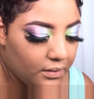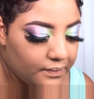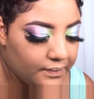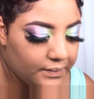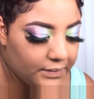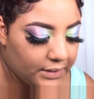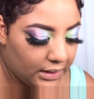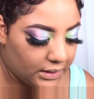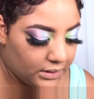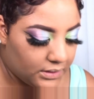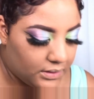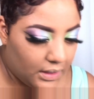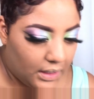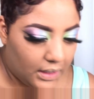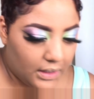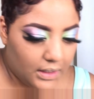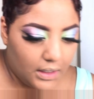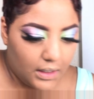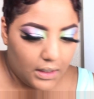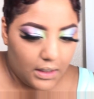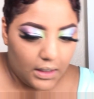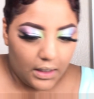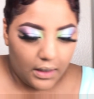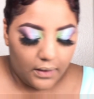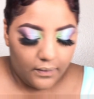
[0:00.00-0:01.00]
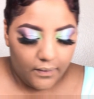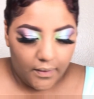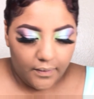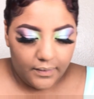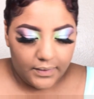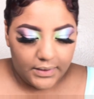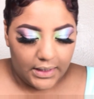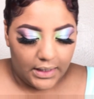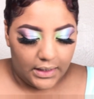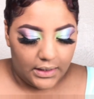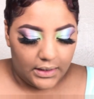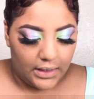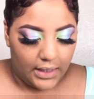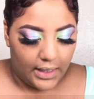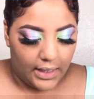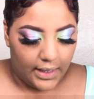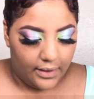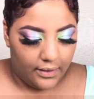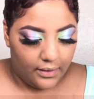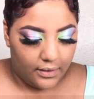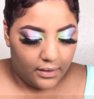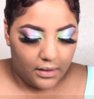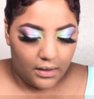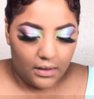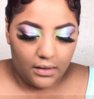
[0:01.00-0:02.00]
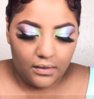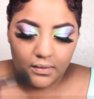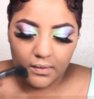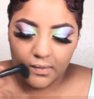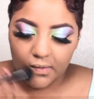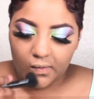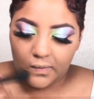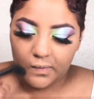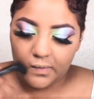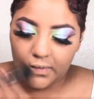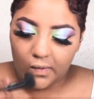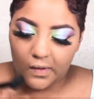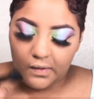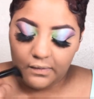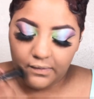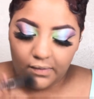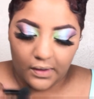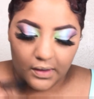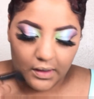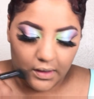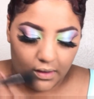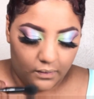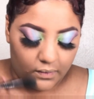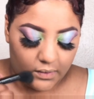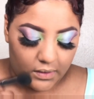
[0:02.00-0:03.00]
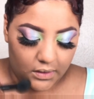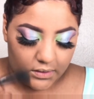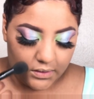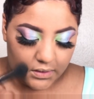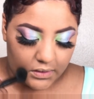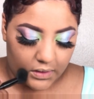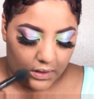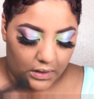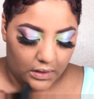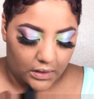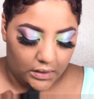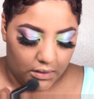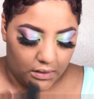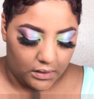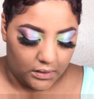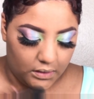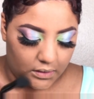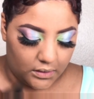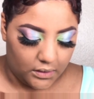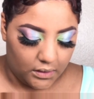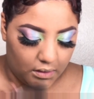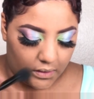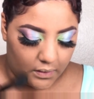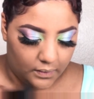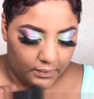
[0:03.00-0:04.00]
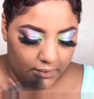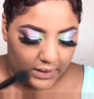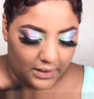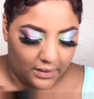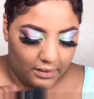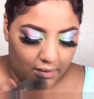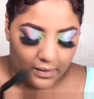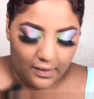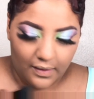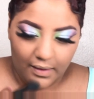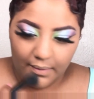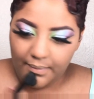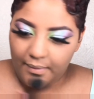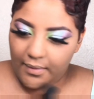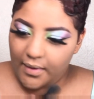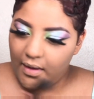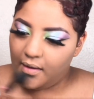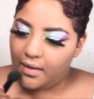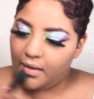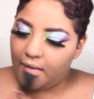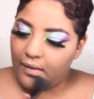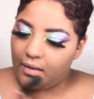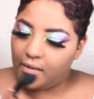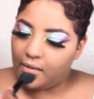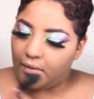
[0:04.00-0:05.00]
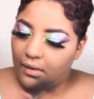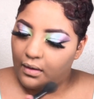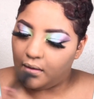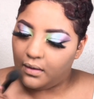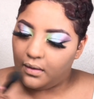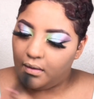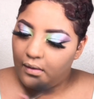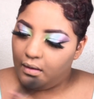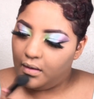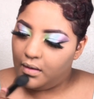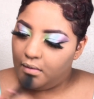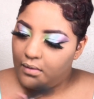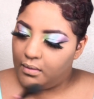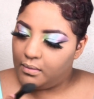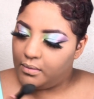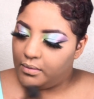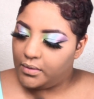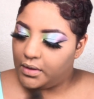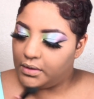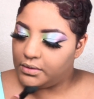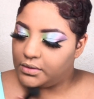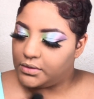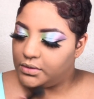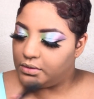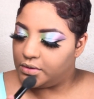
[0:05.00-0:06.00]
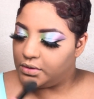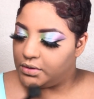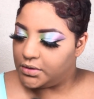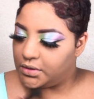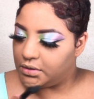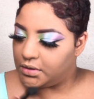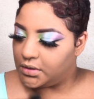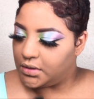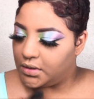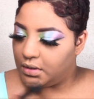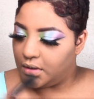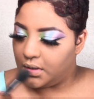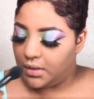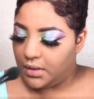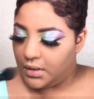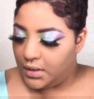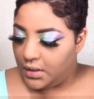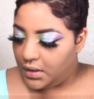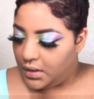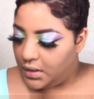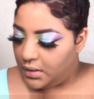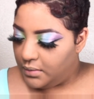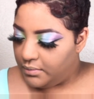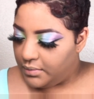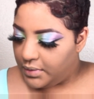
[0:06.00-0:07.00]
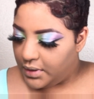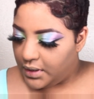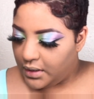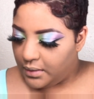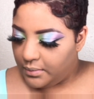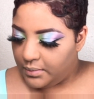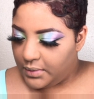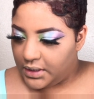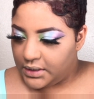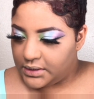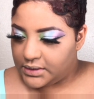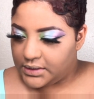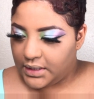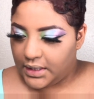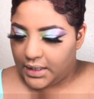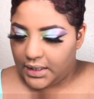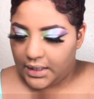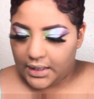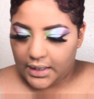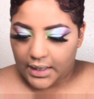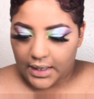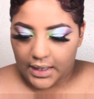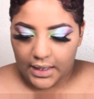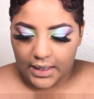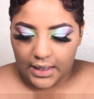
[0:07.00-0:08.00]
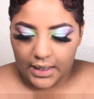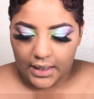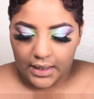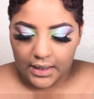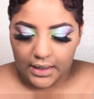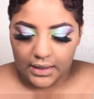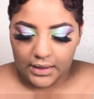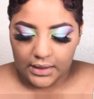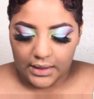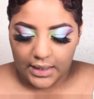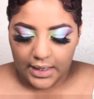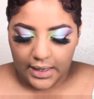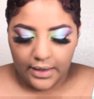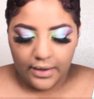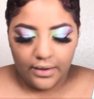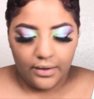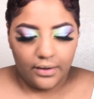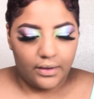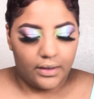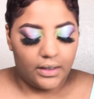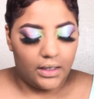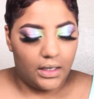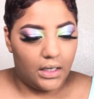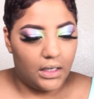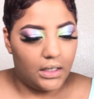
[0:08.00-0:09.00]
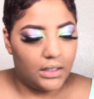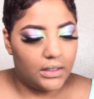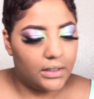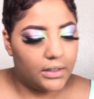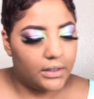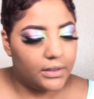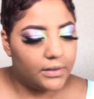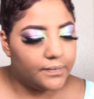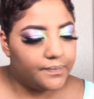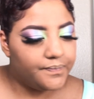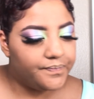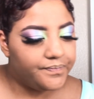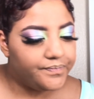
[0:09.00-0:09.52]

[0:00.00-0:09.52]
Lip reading: Okay, so I could have got away with that lighter color. I forgot what it's called. I think nutmeg. I'm not too sure. But I'm going to take a lighter color